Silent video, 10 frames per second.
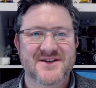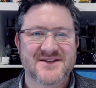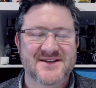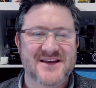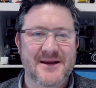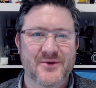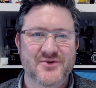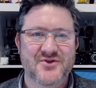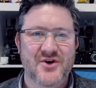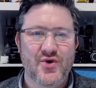to his
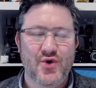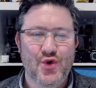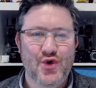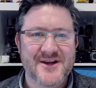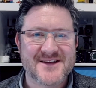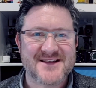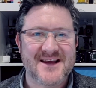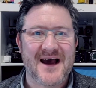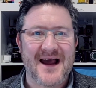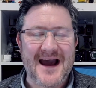disciples, who do you
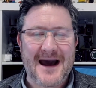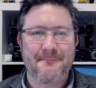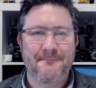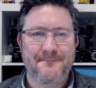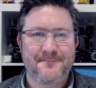say I am?